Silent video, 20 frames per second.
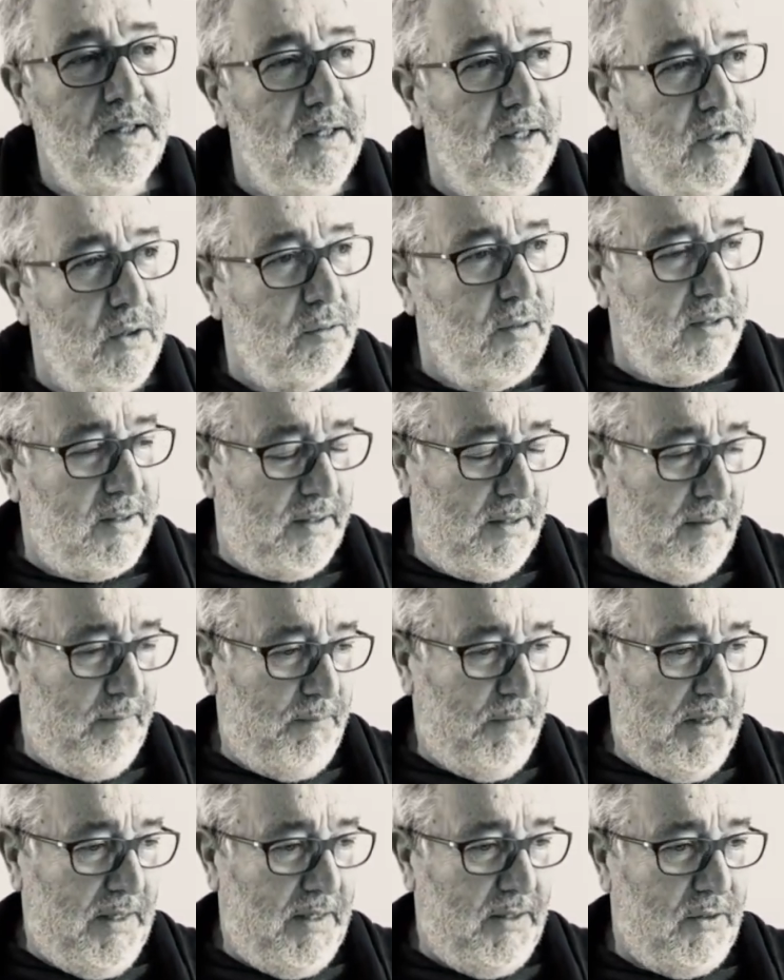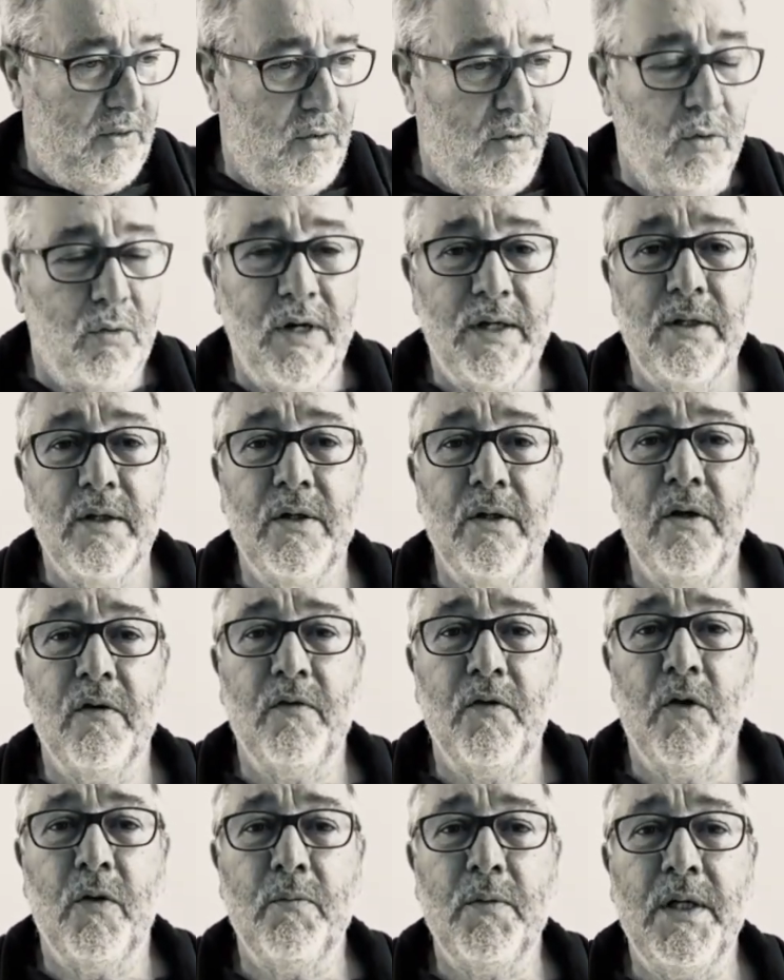That's what, it's a great honor
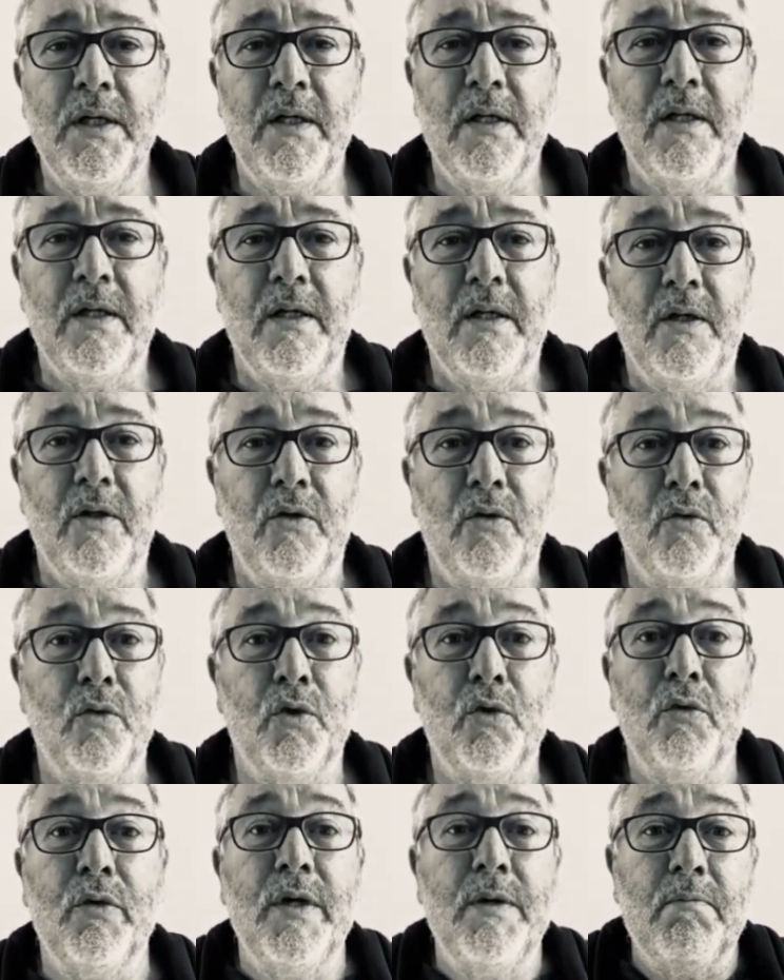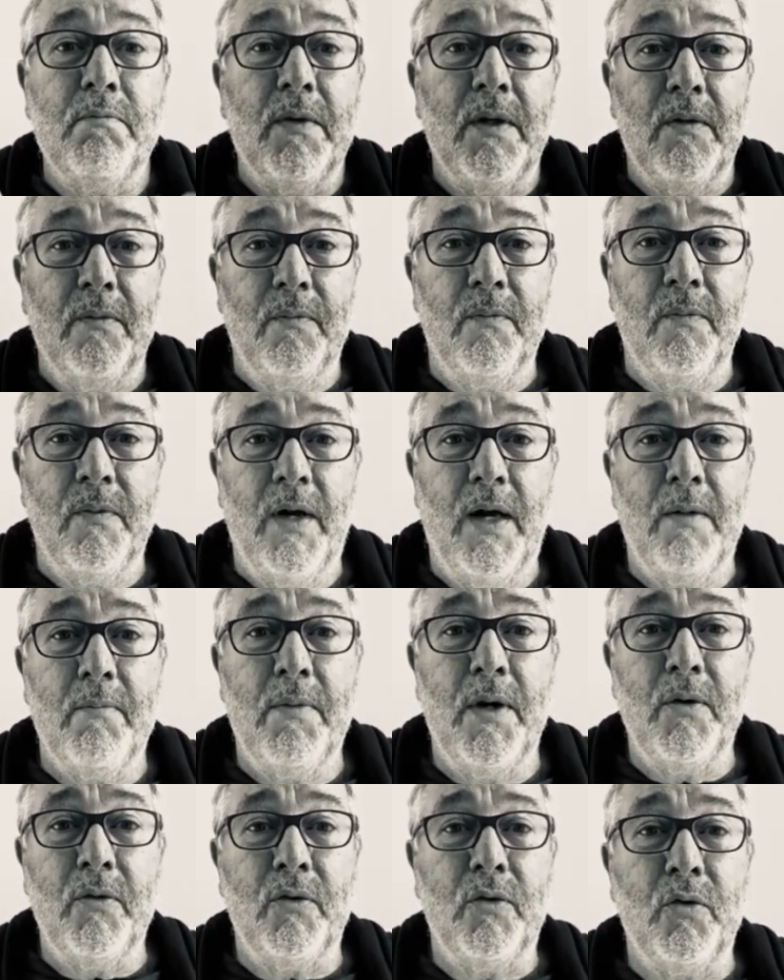for me to dream
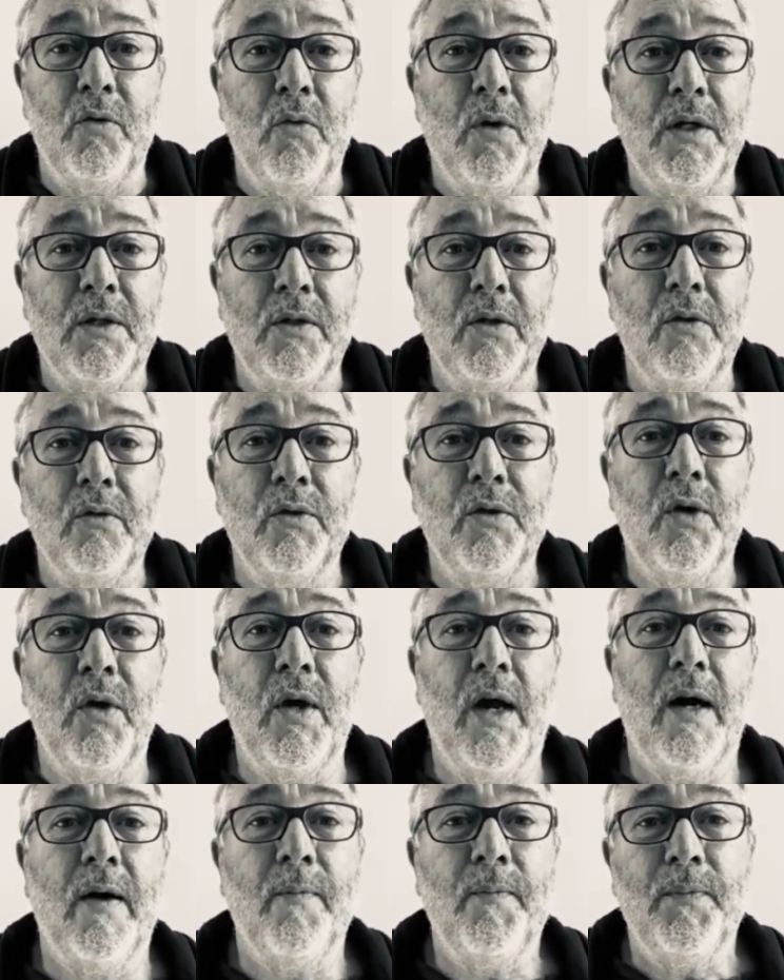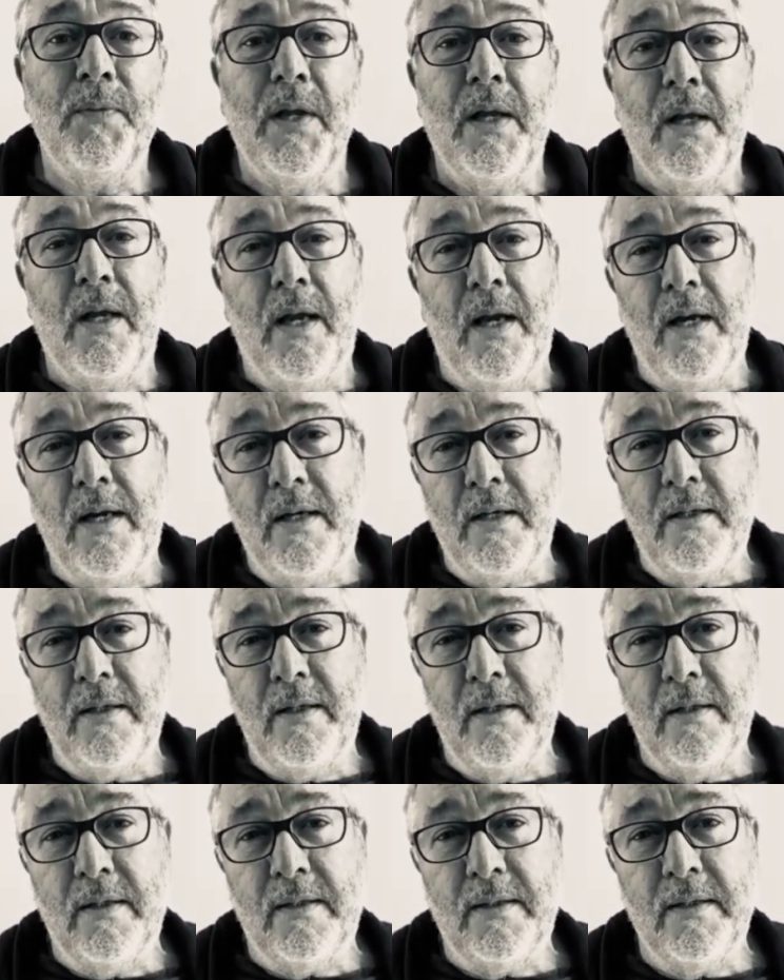about one gondola. And
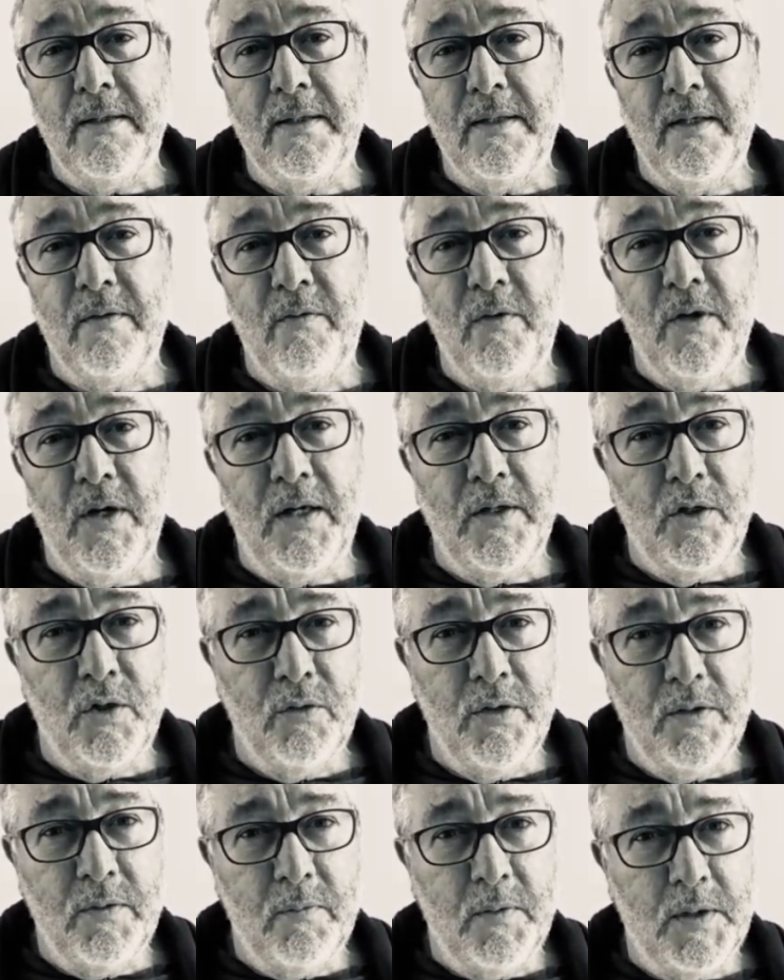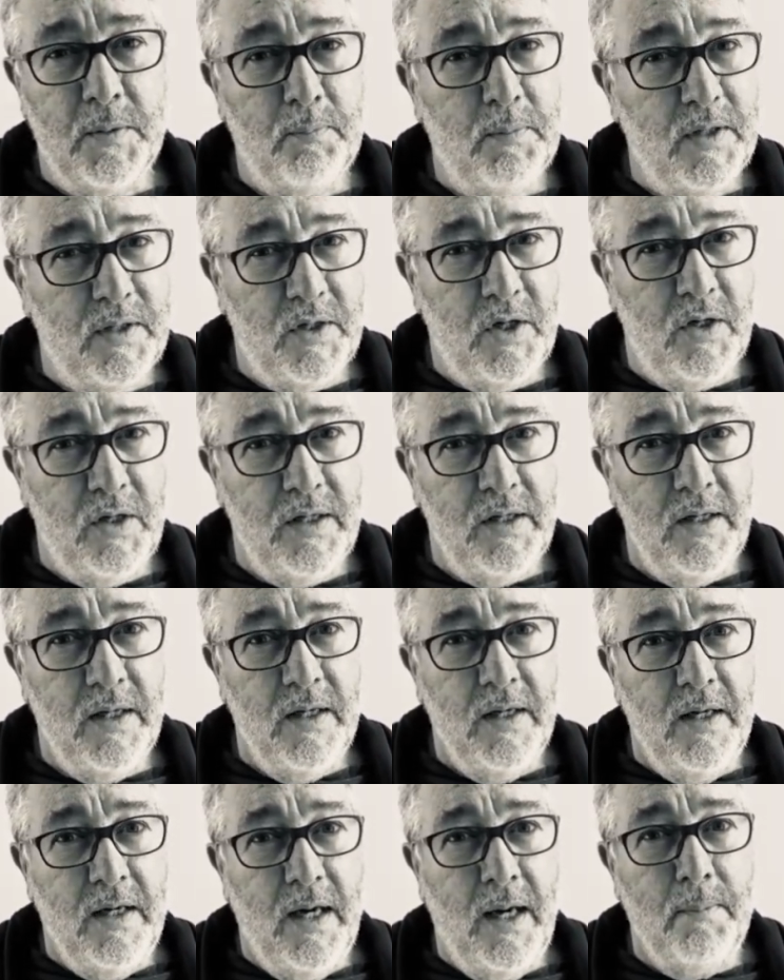since ever I dream especially
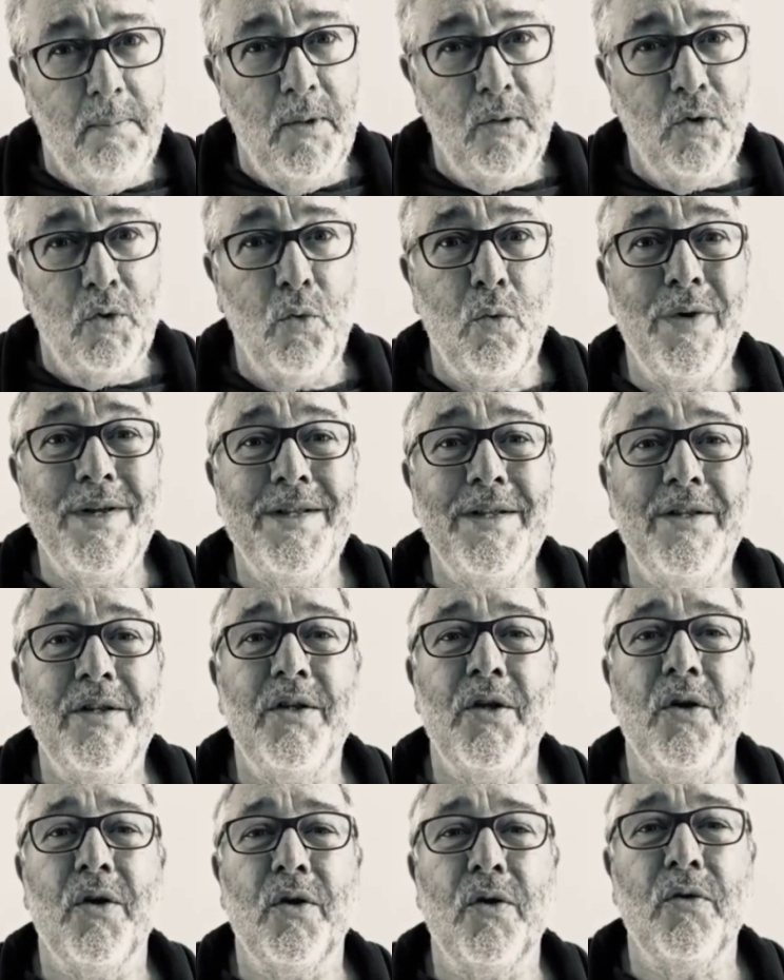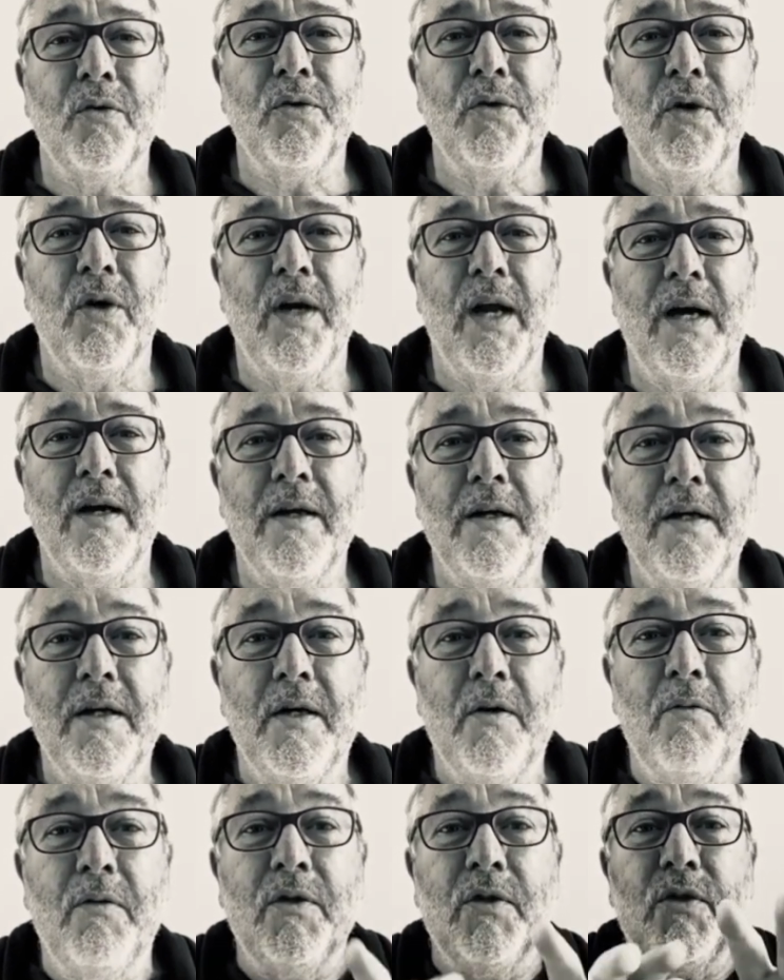about winter gondola
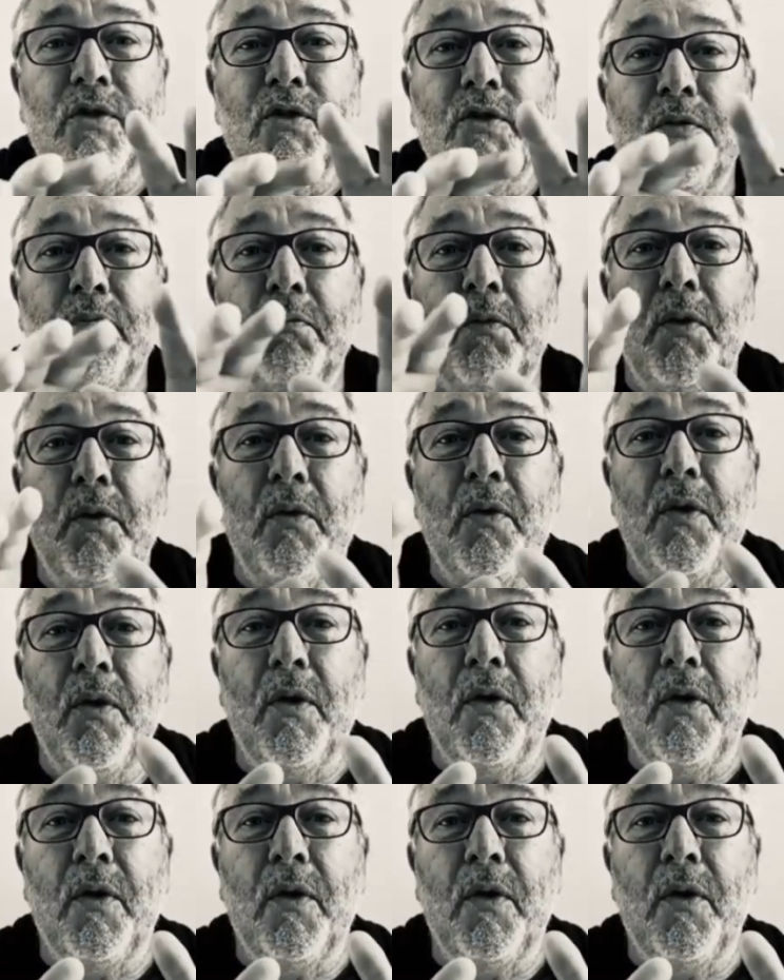with a small